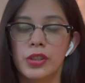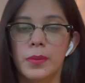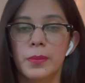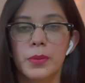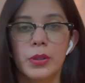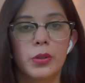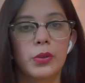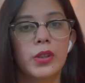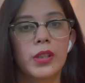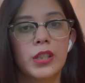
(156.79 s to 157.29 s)
you
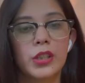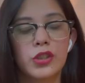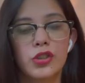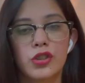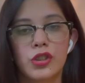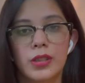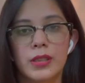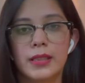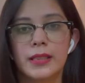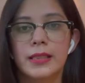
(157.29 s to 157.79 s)
can
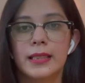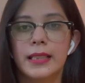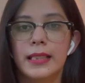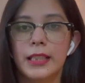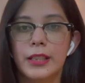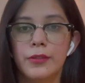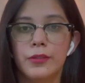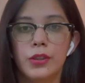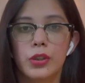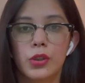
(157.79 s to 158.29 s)
just leave
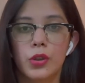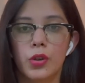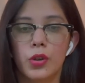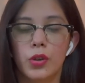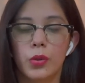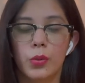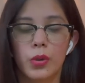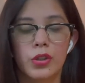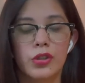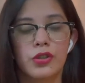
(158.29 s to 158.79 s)
your
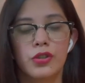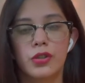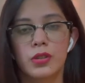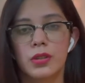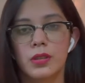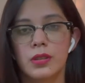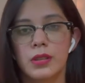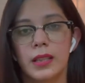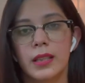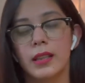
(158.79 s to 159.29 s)
questions
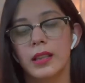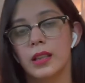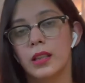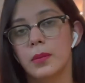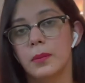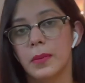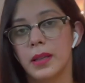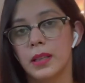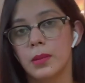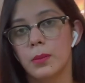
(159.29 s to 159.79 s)
in the
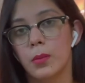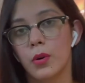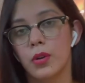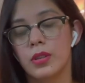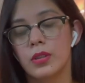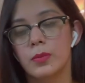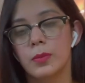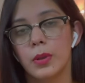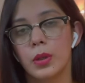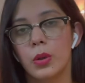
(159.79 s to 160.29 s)
comment box
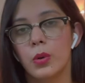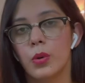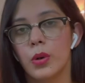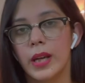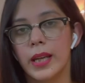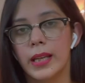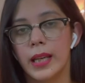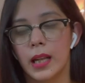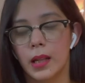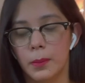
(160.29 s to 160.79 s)
below and
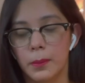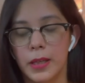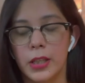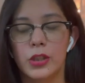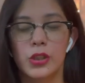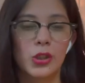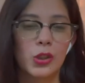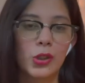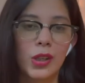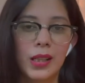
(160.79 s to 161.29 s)
I'll make
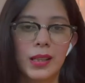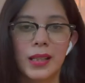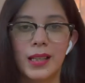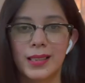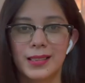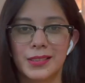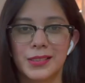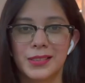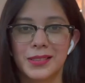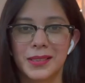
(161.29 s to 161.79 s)
sure I'll
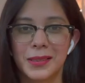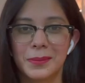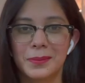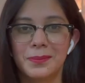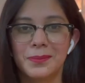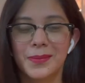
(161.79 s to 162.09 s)
answer them.